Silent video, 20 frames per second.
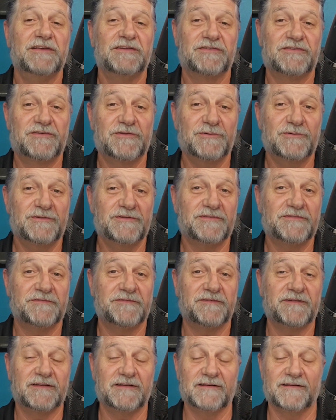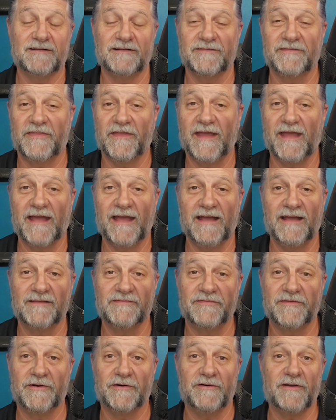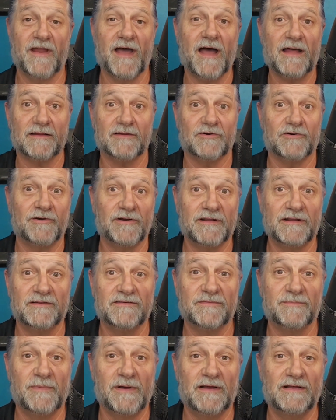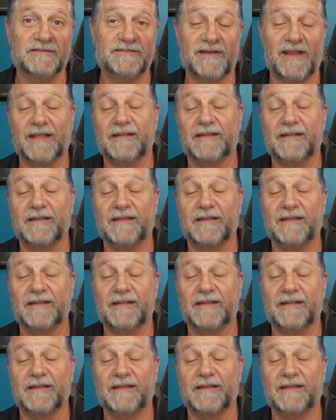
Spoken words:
students feel that they're not learning as much